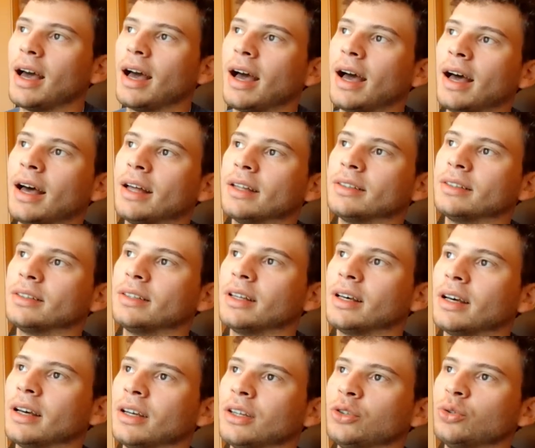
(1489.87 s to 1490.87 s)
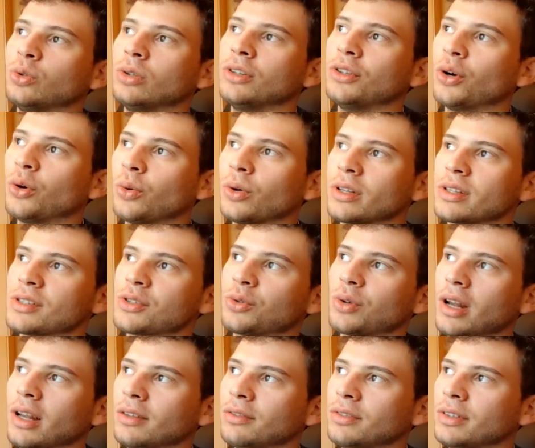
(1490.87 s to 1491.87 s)
and uh, you will know what's
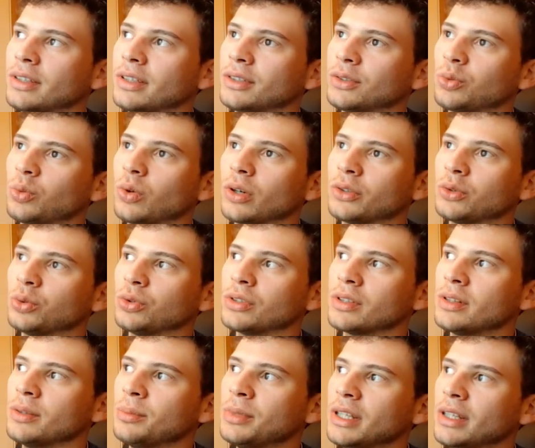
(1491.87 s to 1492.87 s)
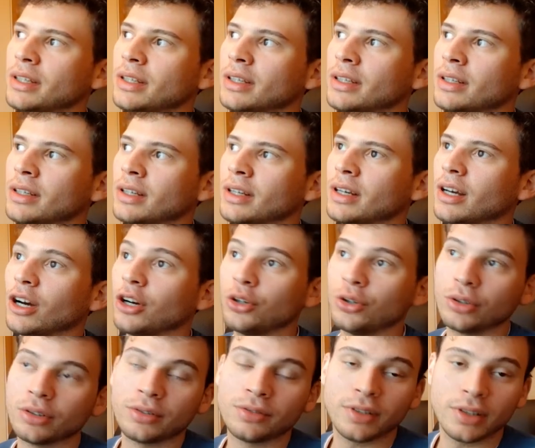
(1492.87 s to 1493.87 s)
relevant, what would be
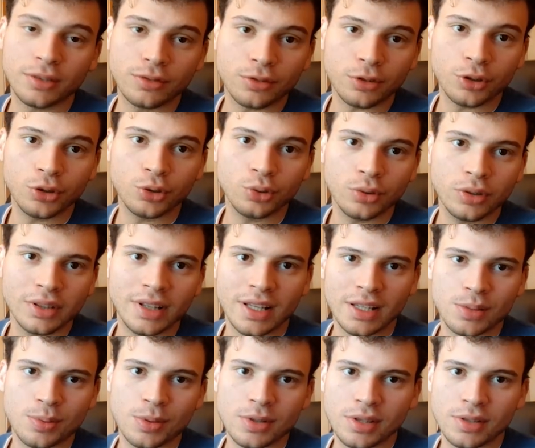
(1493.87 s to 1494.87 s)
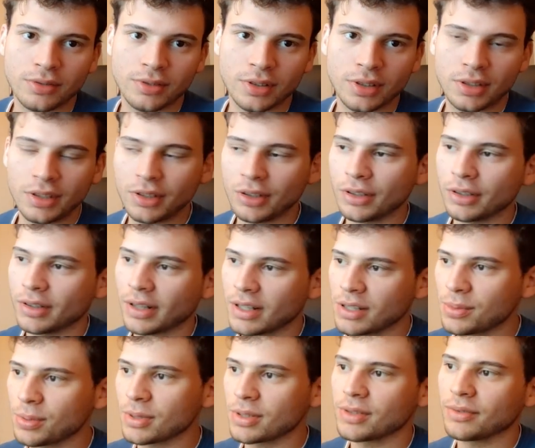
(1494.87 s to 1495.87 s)
good fit for you in that specific year and that
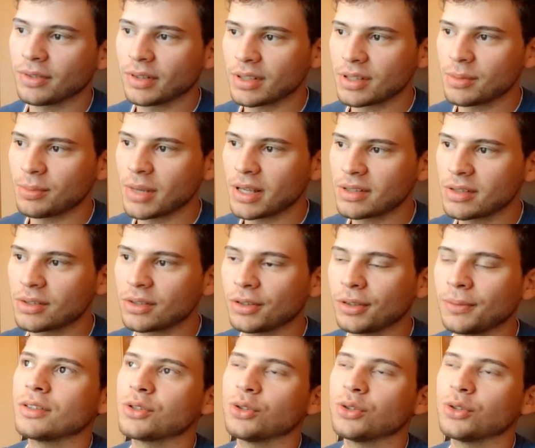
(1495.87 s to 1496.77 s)
specific semester.